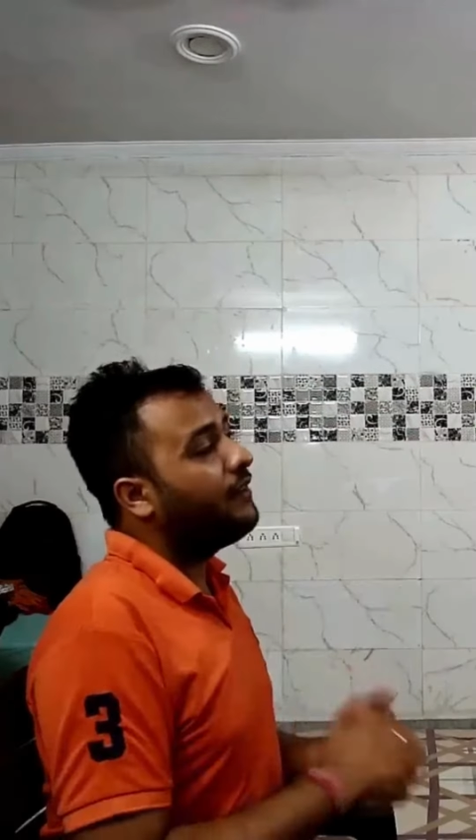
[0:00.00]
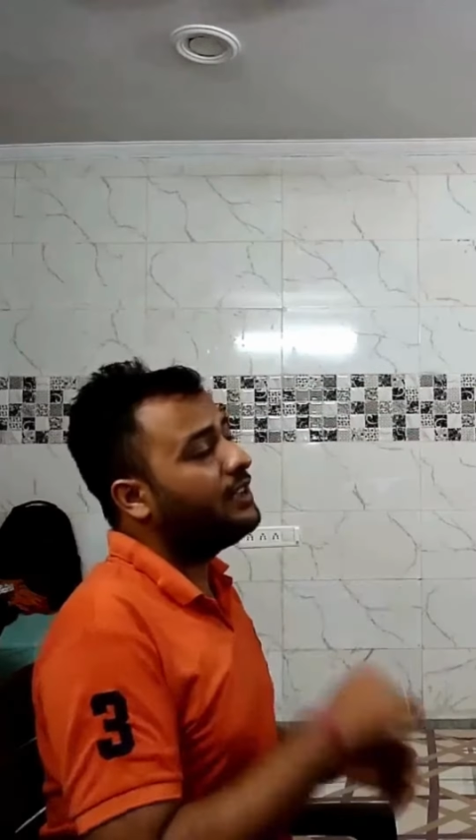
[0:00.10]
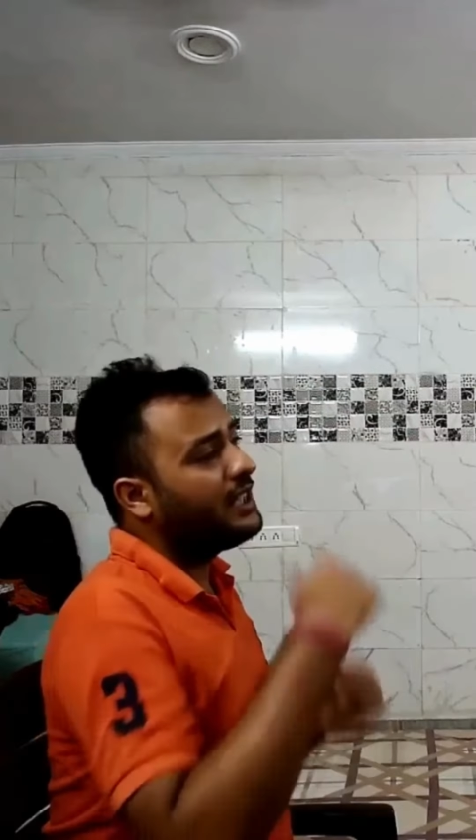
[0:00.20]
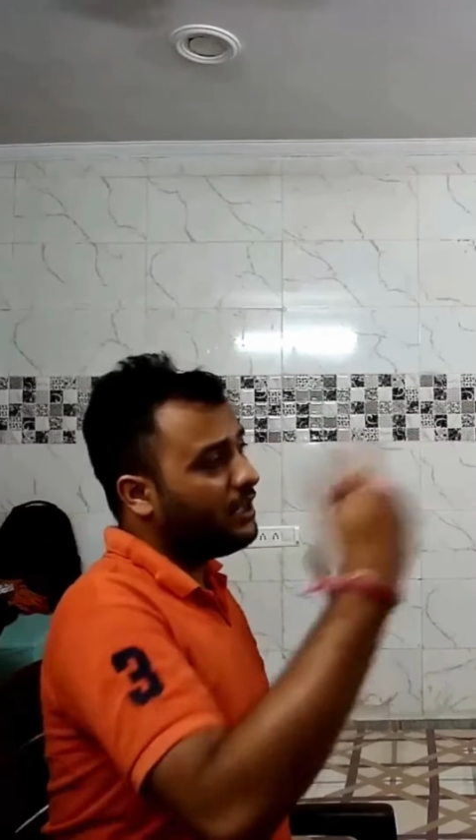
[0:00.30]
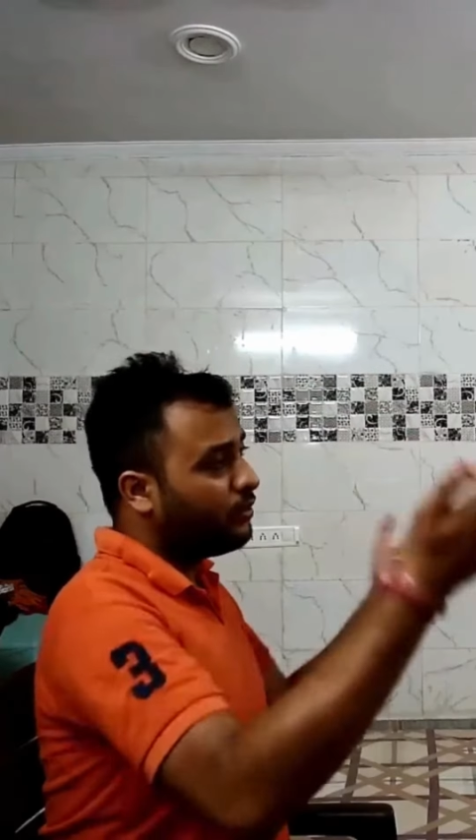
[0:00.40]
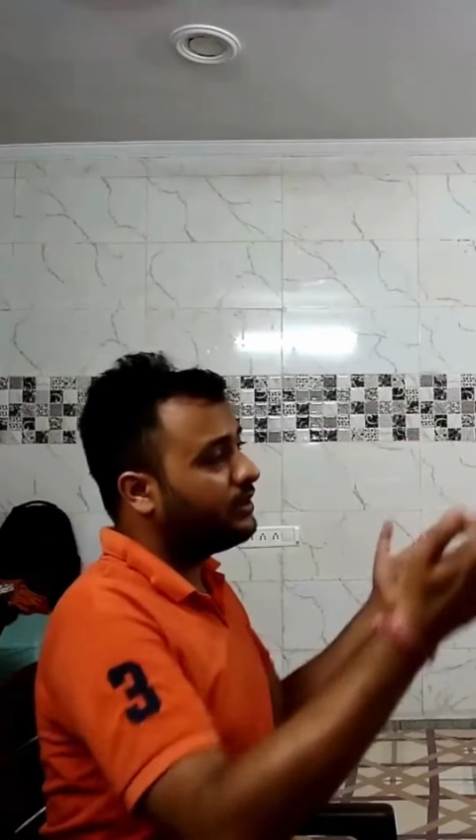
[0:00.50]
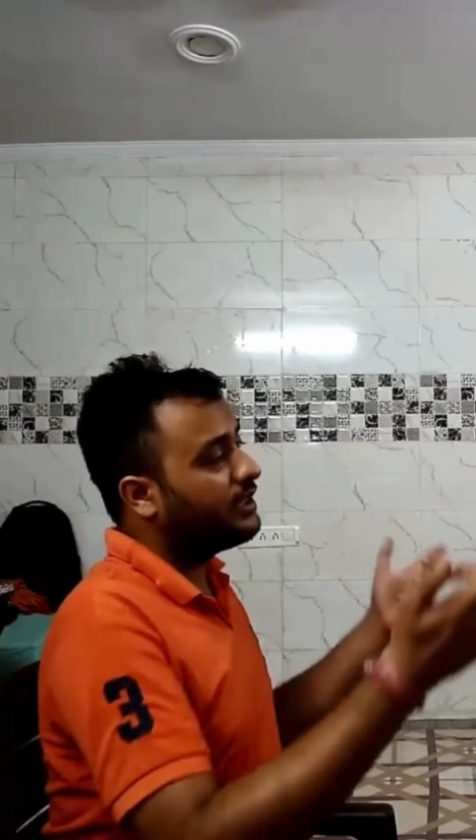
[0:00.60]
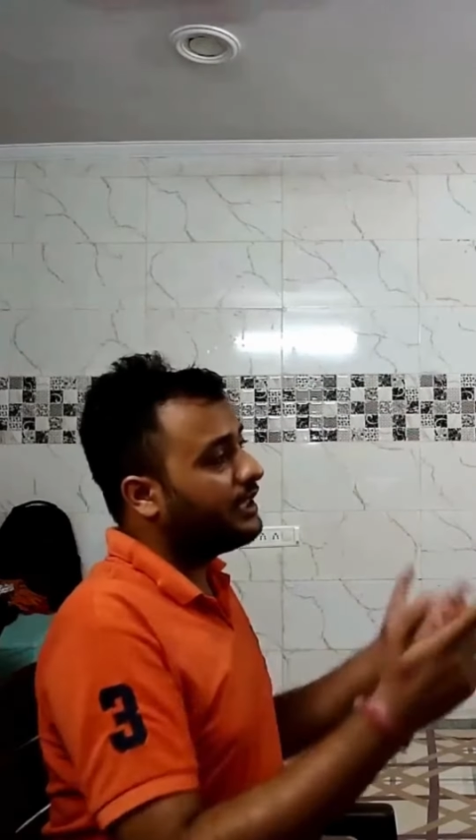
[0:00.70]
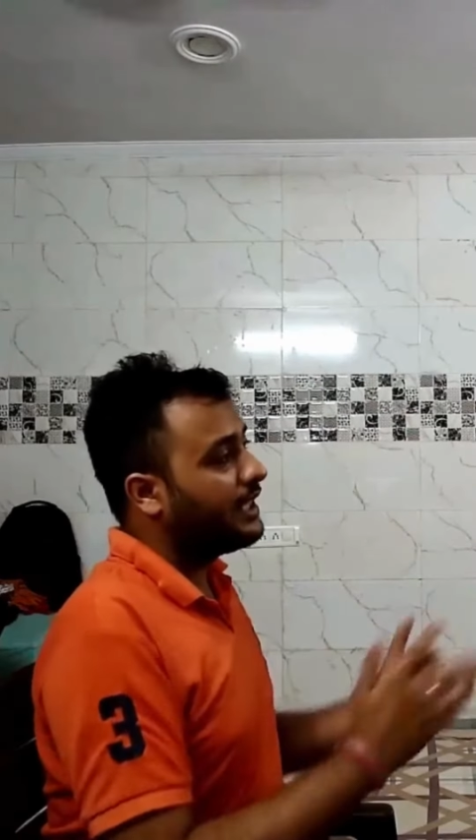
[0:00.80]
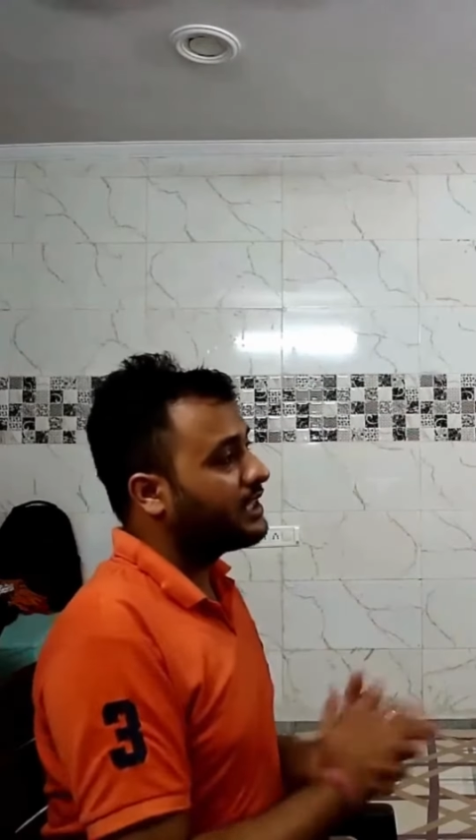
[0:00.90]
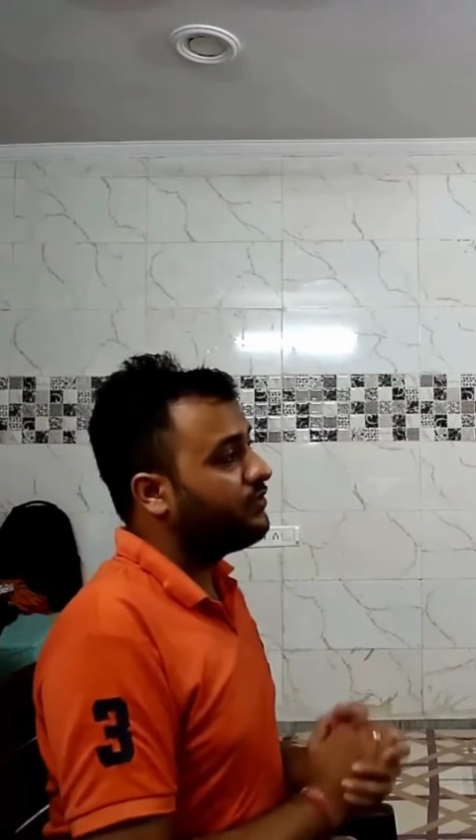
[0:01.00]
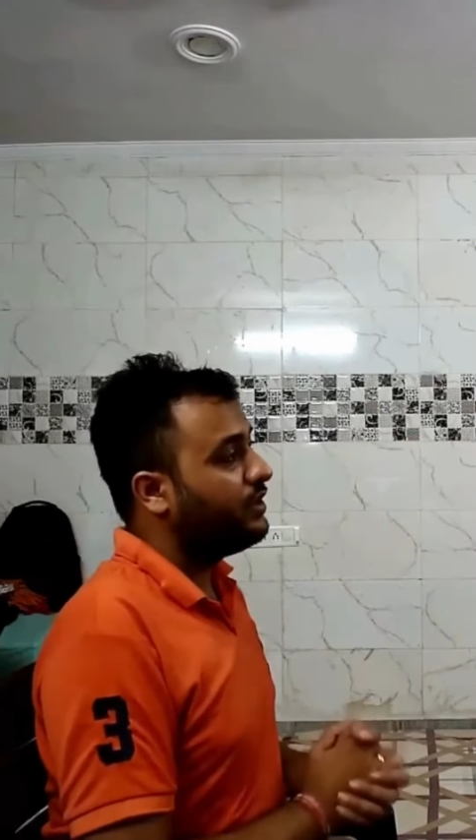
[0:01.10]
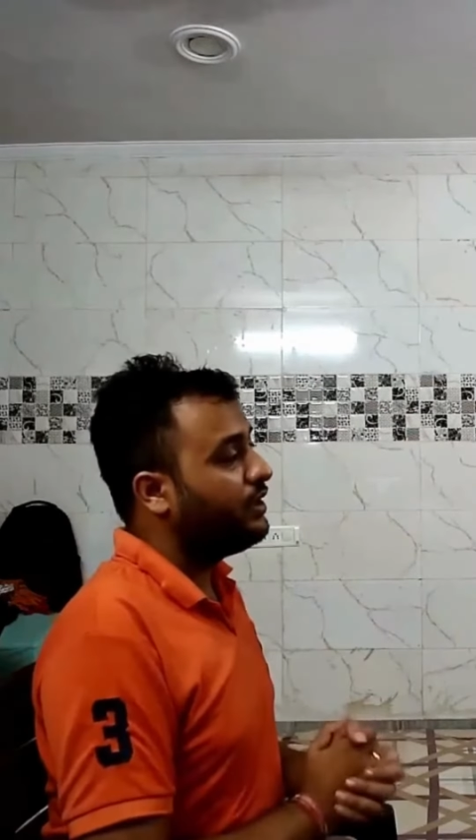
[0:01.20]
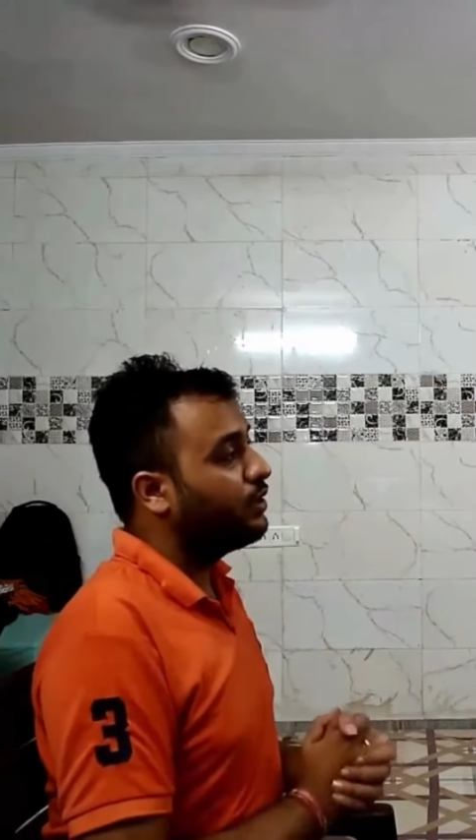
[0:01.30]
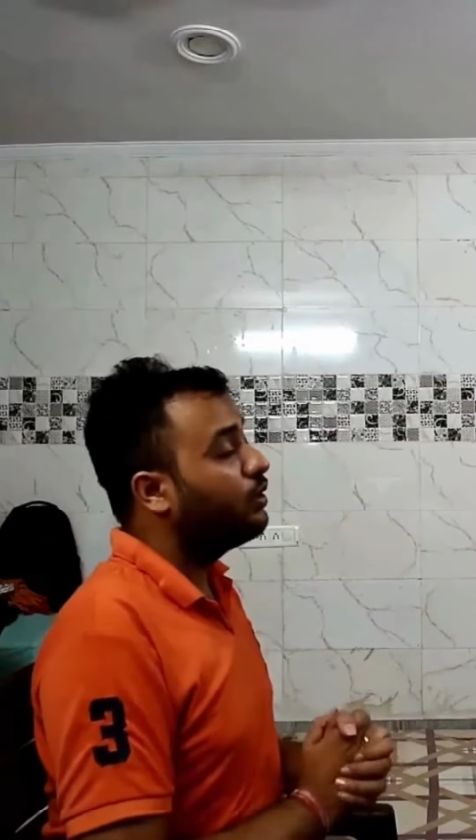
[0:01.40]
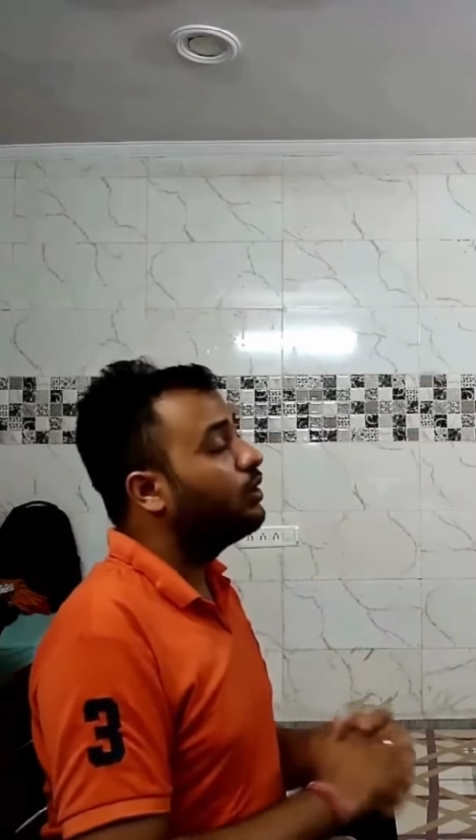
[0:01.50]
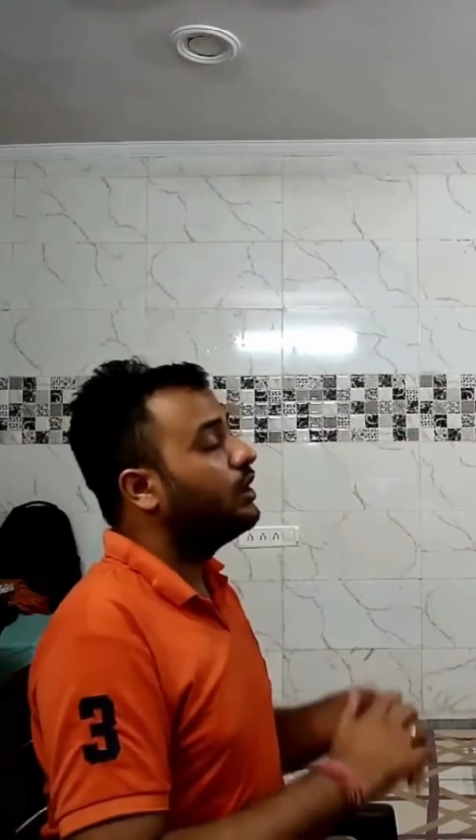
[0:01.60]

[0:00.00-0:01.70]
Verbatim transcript: will tell you in the next video